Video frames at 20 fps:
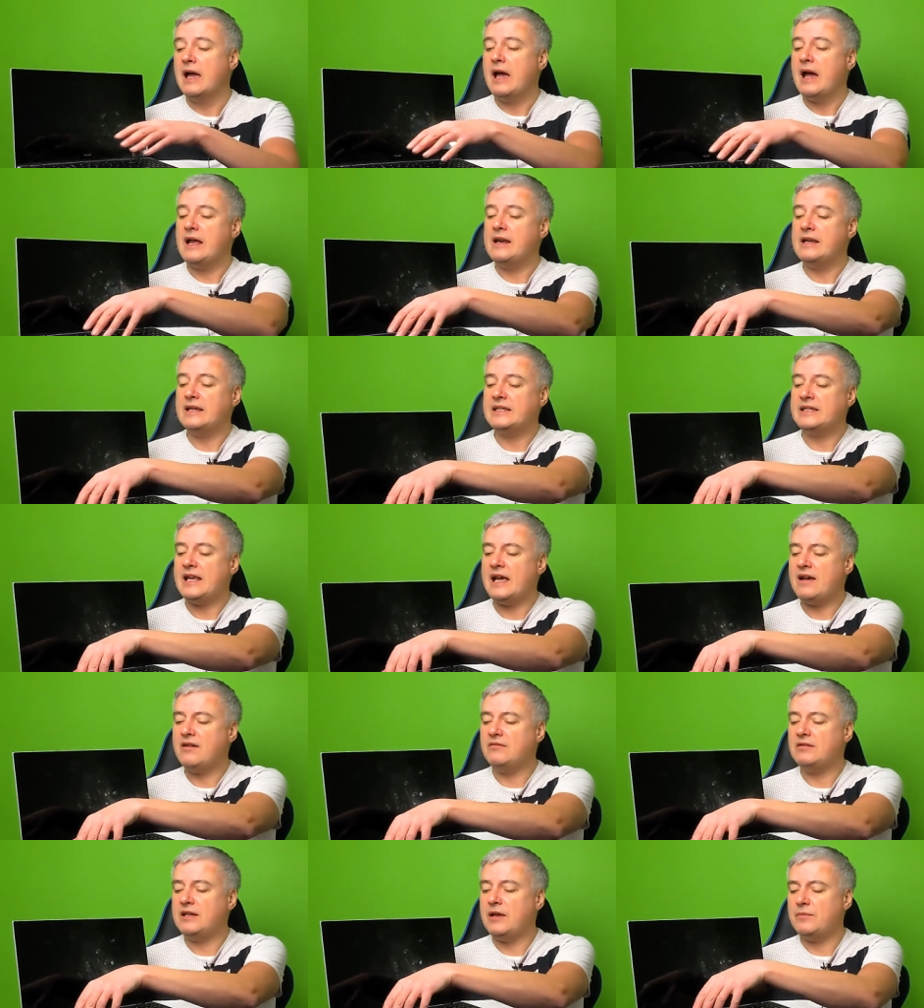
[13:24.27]
And the
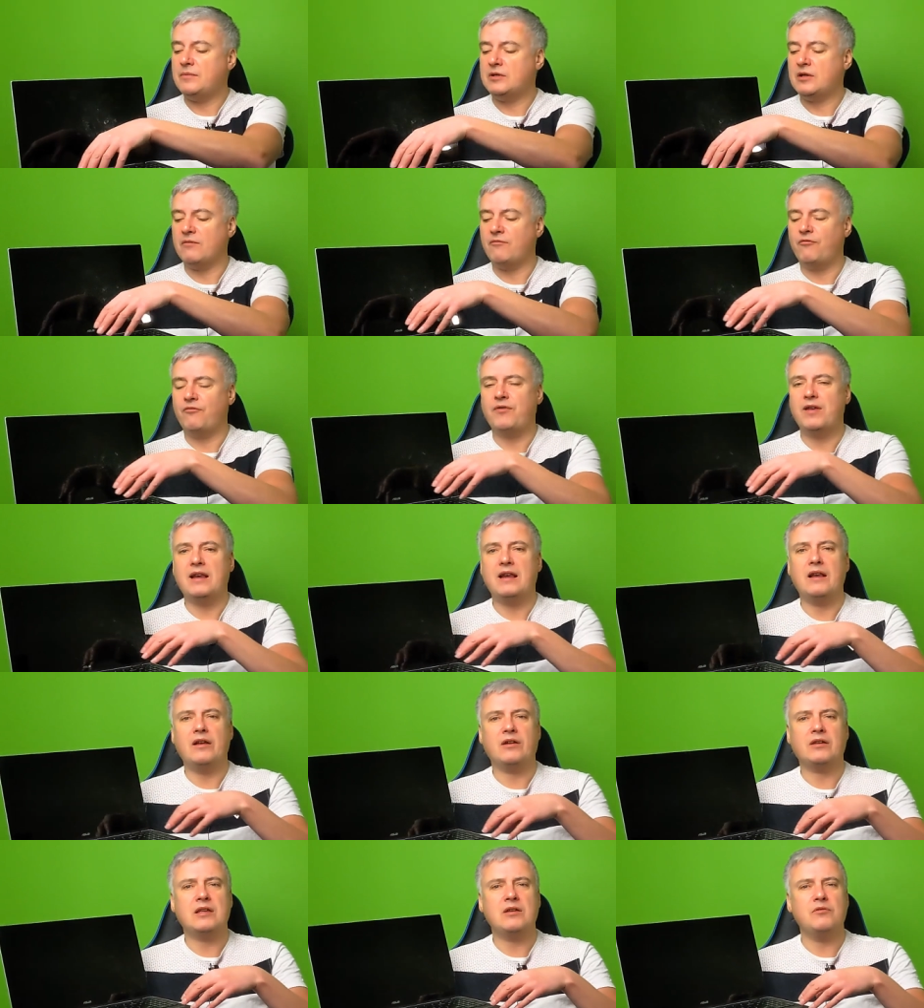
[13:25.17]
sound kept on feeling
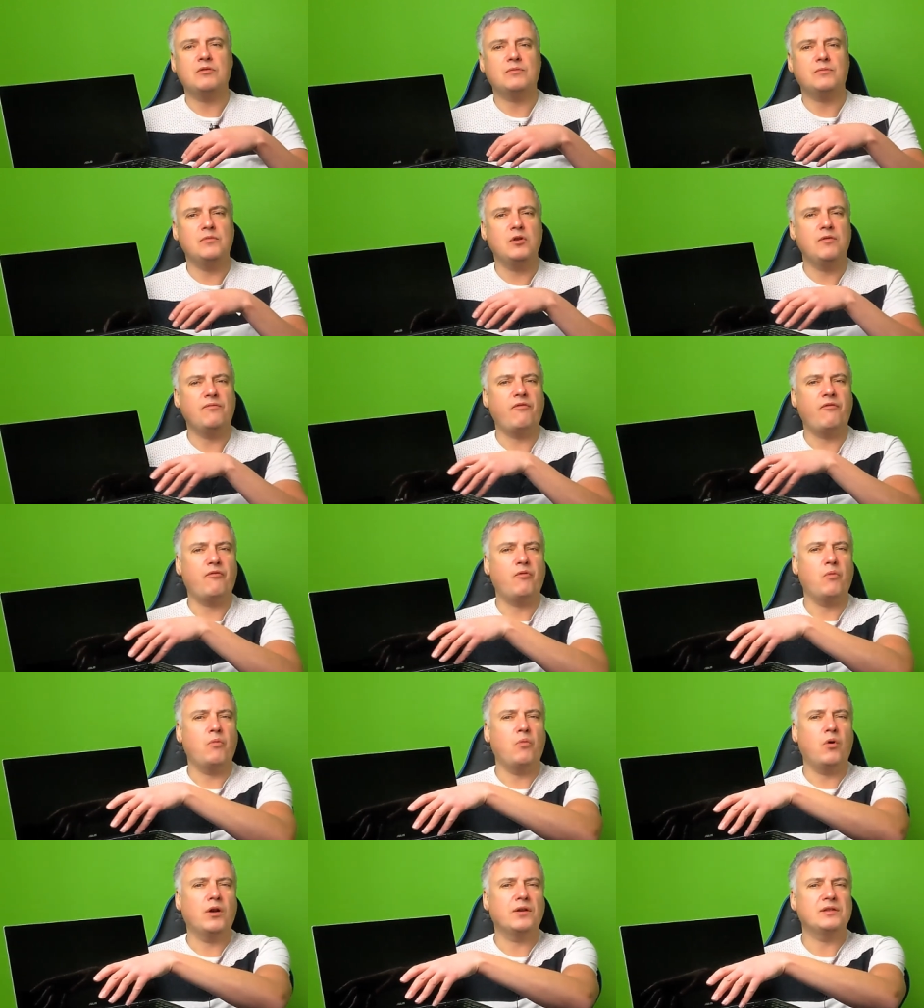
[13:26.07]
like it was moving
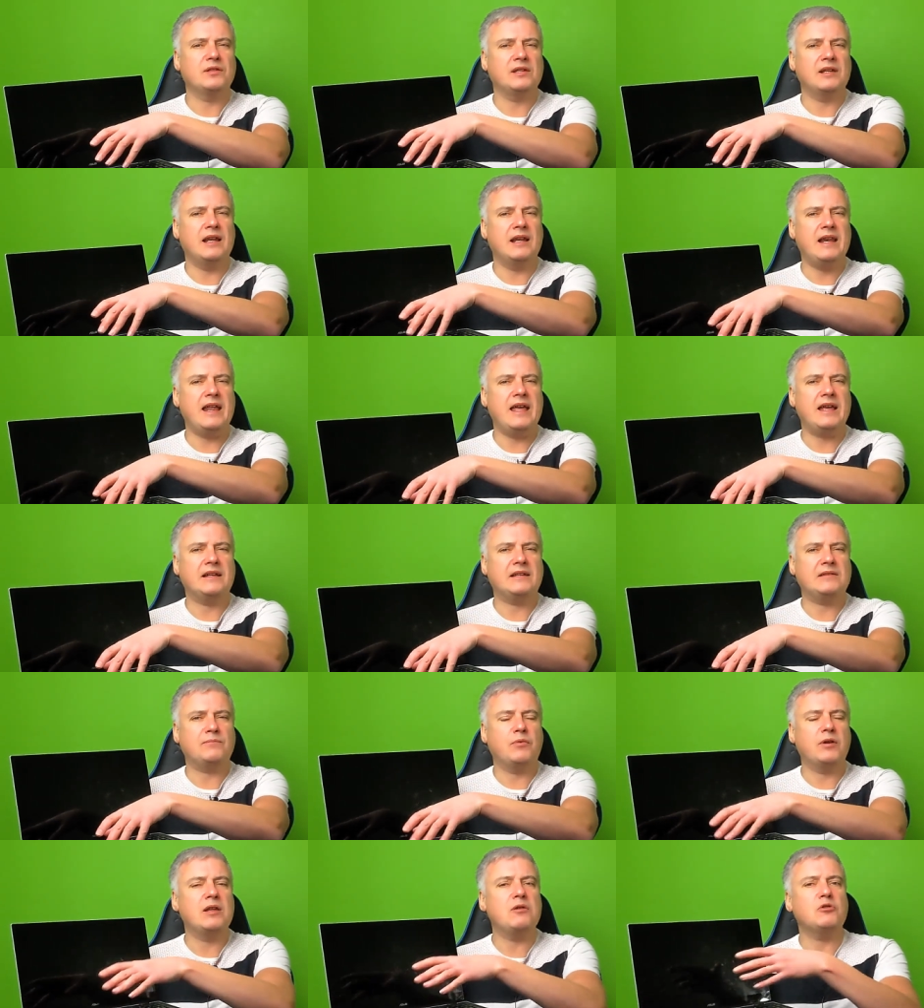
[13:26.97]
from one to the next,
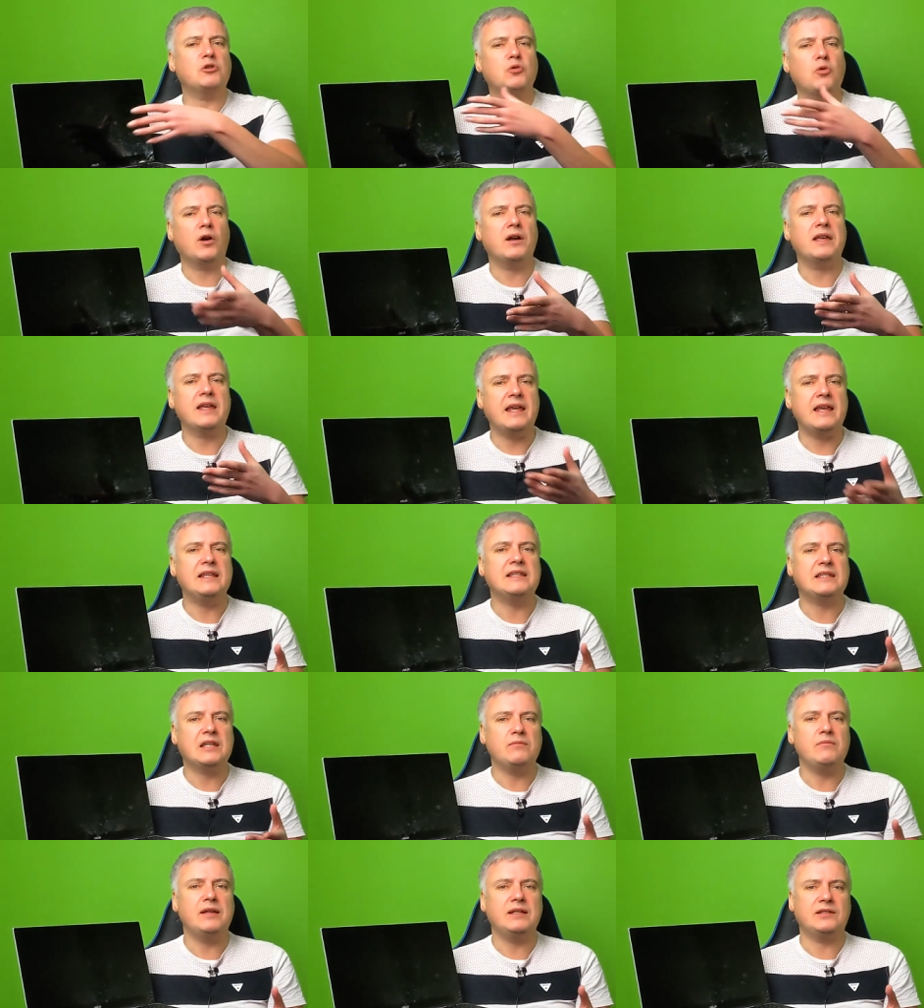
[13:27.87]
but it was quite
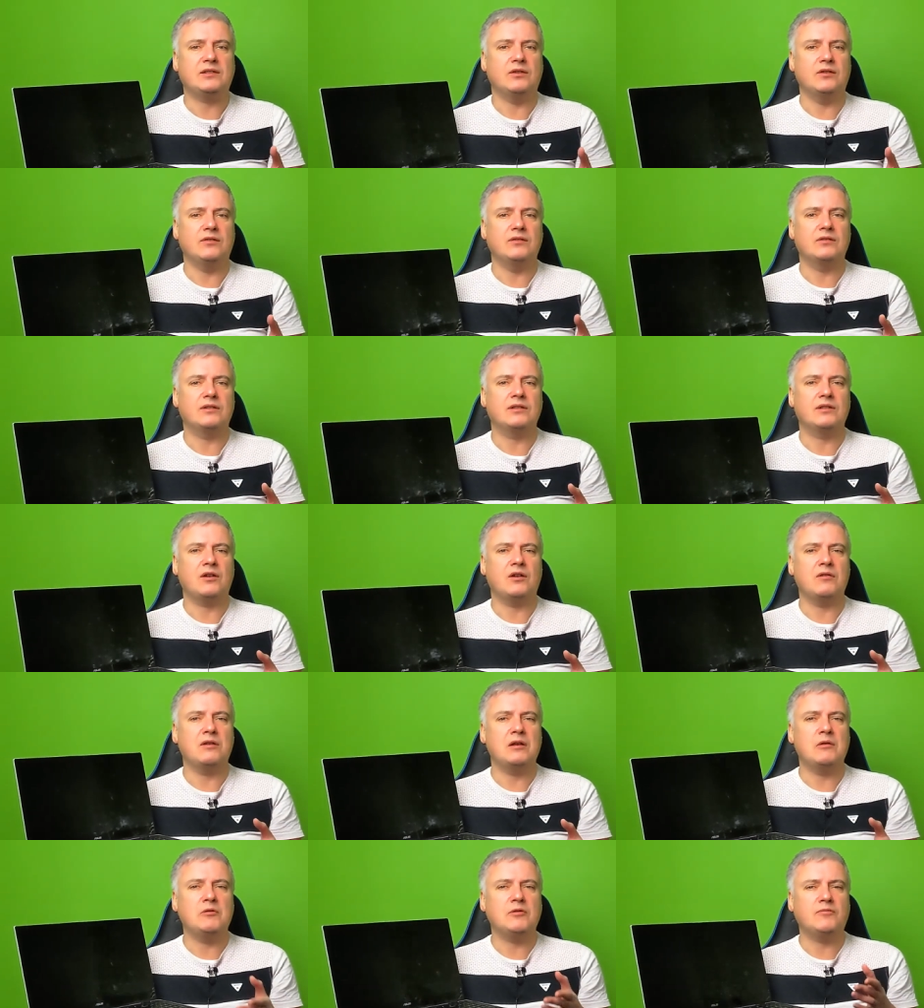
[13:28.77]
intermittent, so
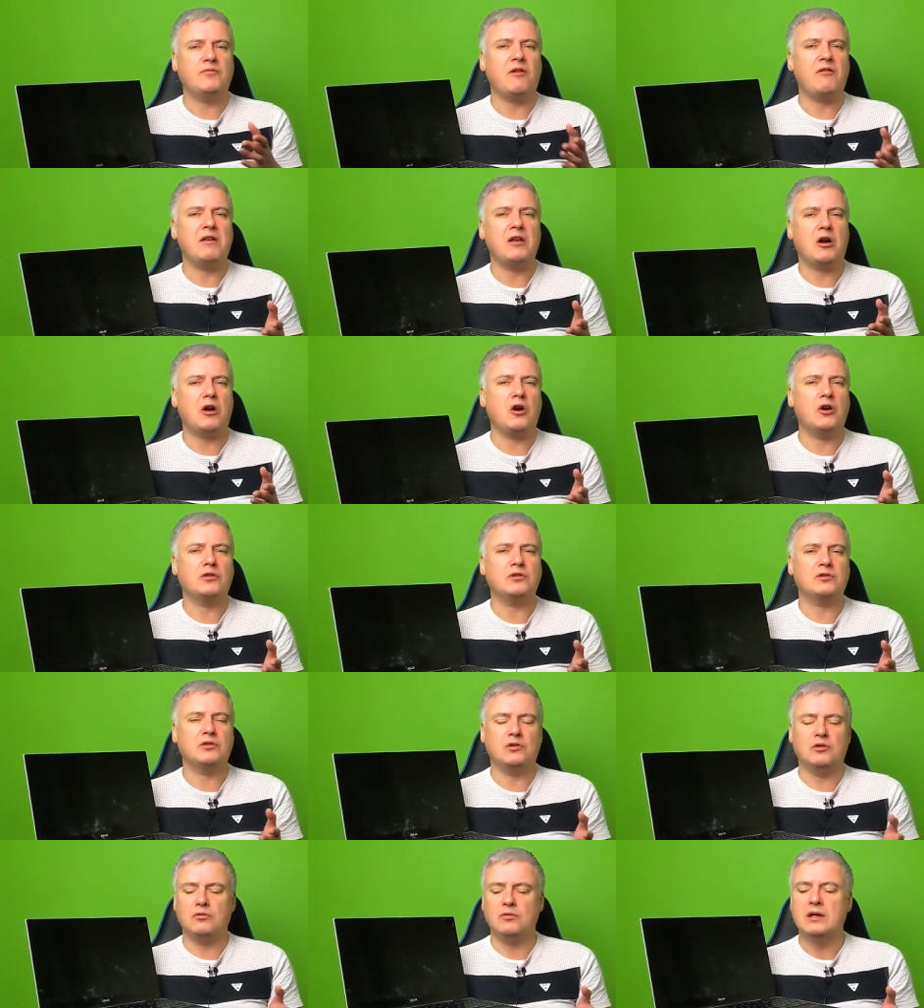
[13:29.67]
it was very hard
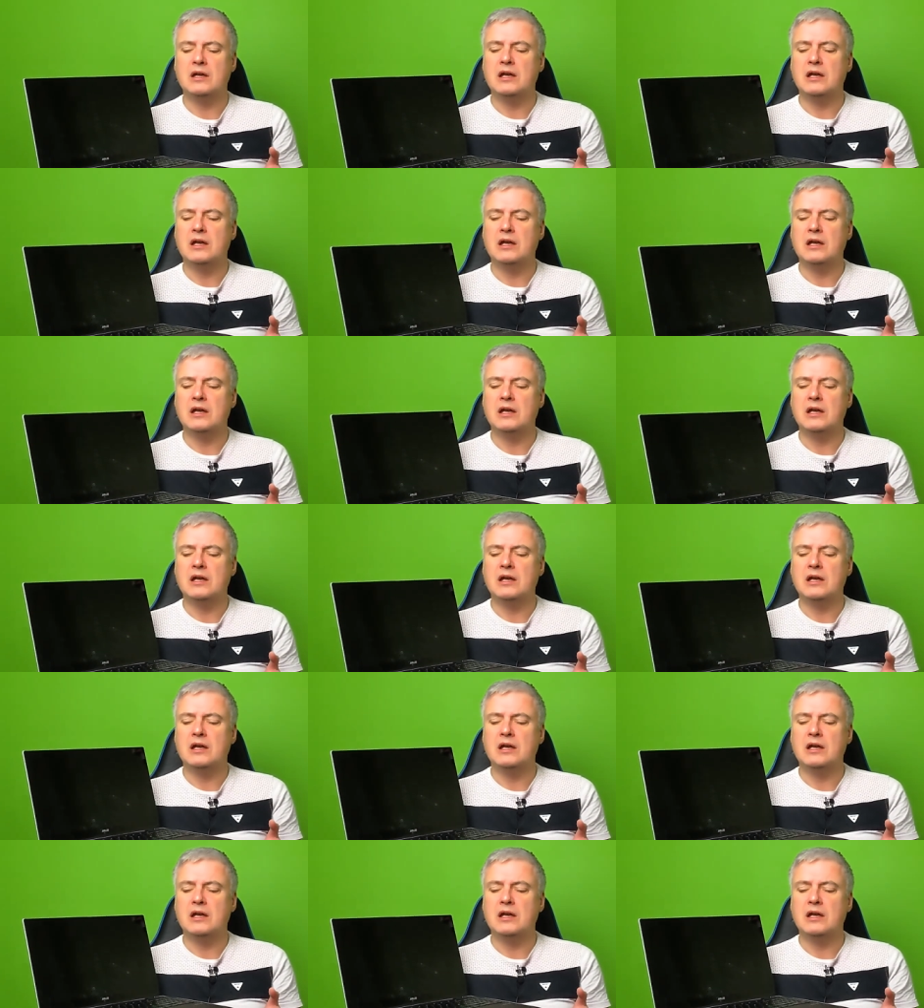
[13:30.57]
to